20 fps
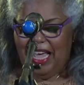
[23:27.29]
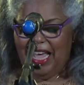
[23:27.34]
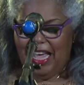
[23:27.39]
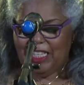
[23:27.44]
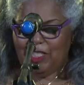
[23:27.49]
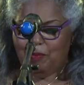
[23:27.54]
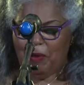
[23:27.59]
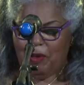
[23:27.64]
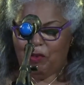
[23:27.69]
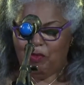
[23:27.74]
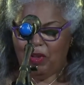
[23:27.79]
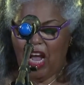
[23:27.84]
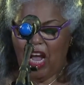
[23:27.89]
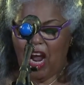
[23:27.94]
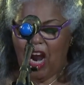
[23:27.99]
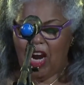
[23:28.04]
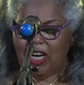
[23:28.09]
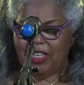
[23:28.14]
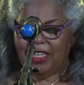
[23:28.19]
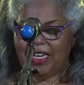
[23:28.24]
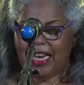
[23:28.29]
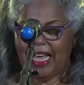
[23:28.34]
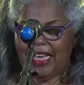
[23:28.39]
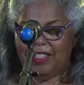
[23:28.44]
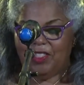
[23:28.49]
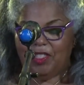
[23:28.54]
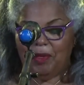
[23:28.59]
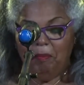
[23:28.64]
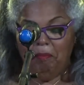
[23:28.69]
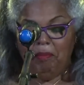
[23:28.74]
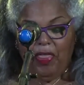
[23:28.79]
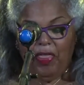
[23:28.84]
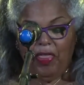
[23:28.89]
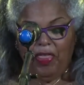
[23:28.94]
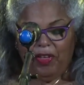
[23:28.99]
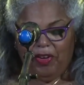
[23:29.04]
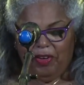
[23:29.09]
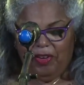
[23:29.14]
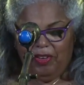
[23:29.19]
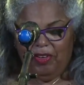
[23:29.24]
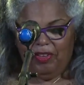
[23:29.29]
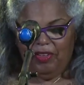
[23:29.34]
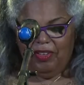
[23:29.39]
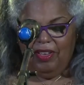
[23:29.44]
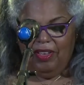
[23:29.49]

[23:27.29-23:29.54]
has been regarded as the mother